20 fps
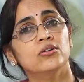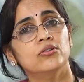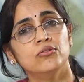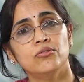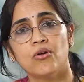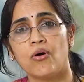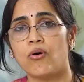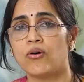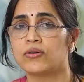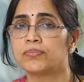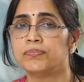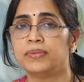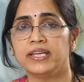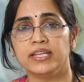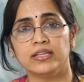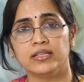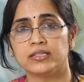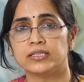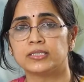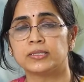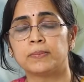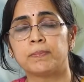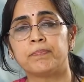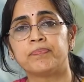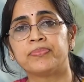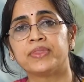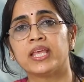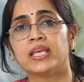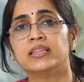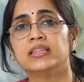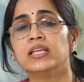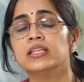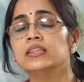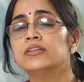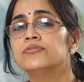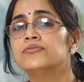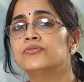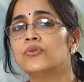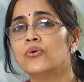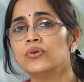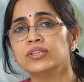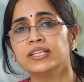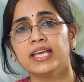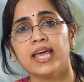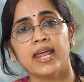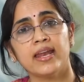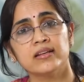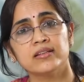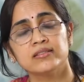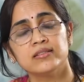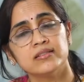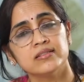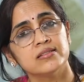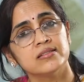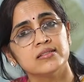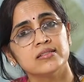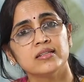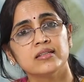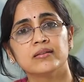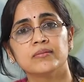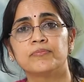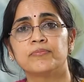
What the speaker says: long period. Then the fourth characteristic